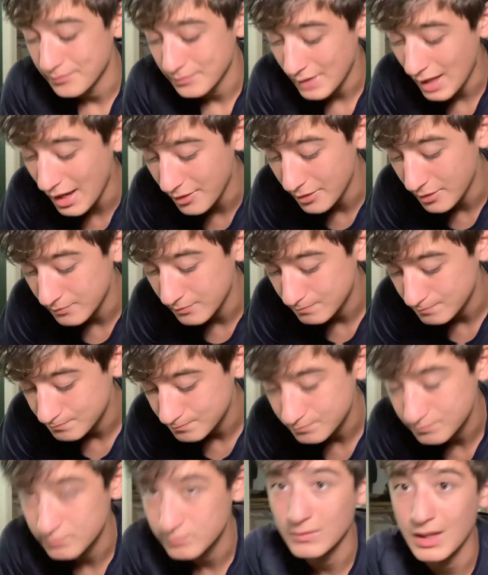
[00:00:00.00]
I don't know,
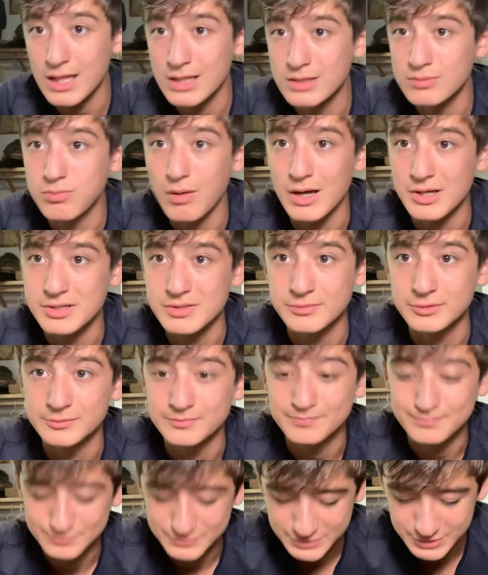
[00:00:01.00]
that's
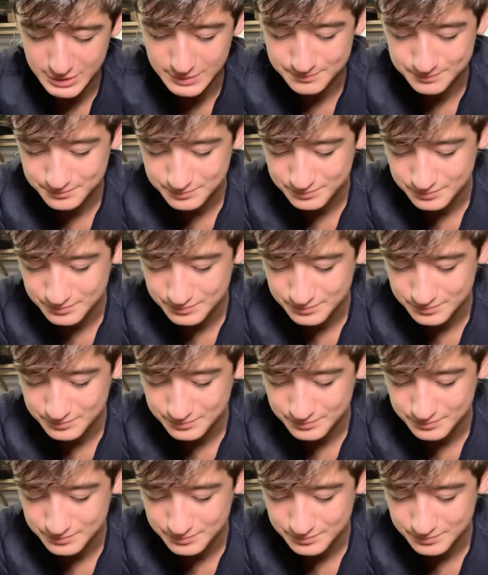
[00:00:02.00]
possible. So